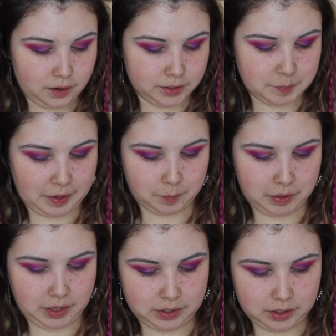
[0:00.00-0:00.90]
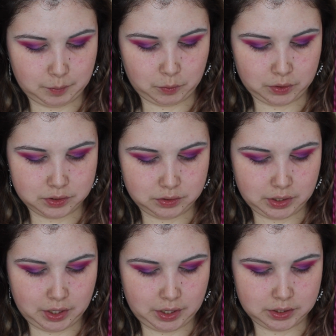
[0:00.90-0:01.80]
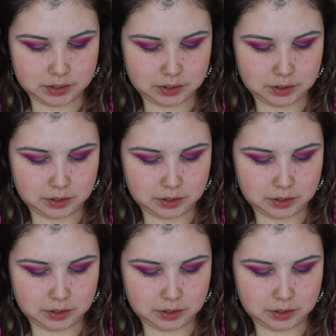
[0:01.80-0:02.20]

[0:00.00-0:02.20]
on the back of my hand, and I'm going to cut,